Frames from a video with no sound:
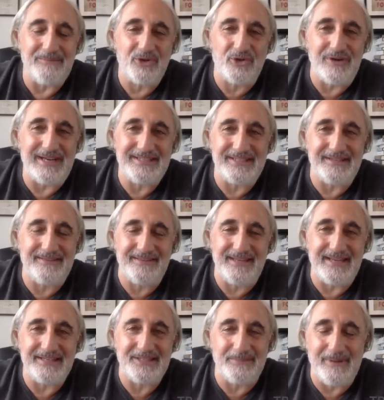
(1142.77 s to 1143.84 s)
crazy
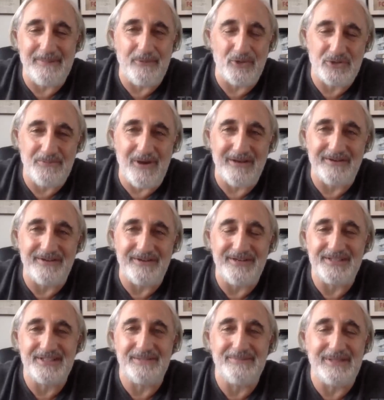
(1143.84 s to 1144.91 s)
things about
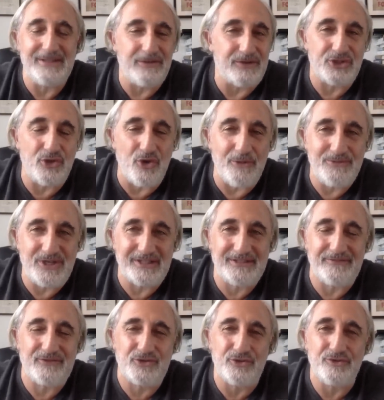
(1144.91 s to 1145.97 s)
postmodernism, that there's no
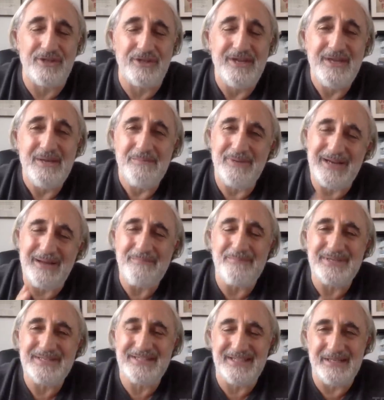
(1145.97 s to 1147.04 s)
objective truth, but I'm
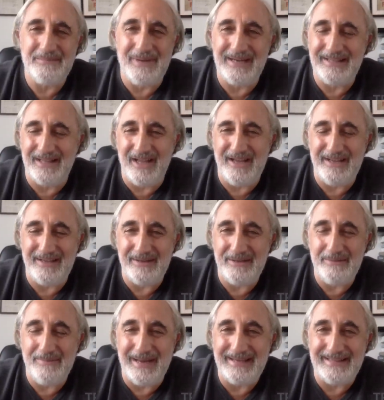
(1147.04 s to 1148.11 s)
busy in my
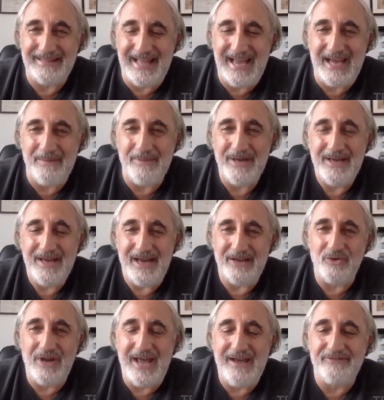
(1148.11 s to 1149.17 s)
lab. I
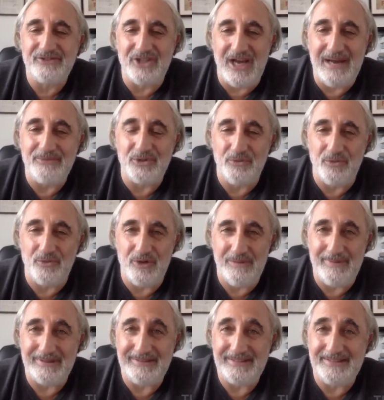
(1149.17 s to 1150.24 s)
don't have time to worry
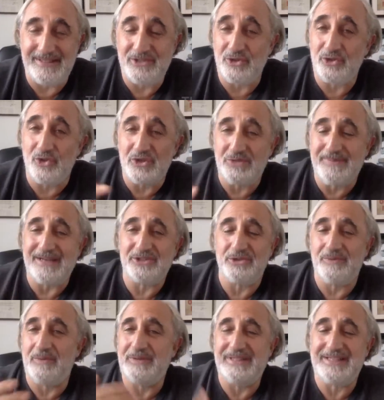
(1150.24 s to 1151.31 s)
about these things. So it goes back
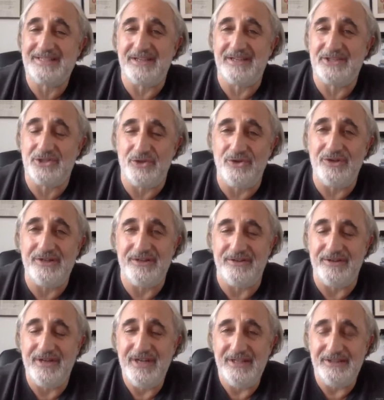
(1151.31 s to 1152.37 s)
to what we discussed
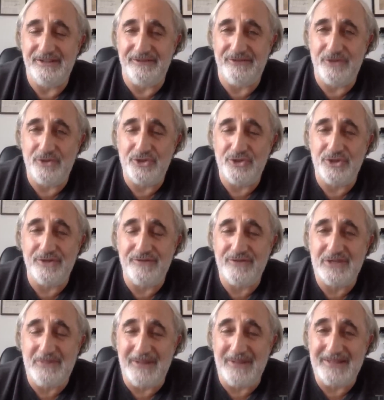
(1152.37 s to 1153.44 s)
earlier, diffusion of
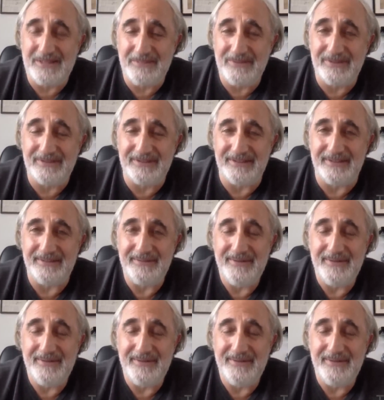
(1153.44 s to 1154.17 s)
responsibility.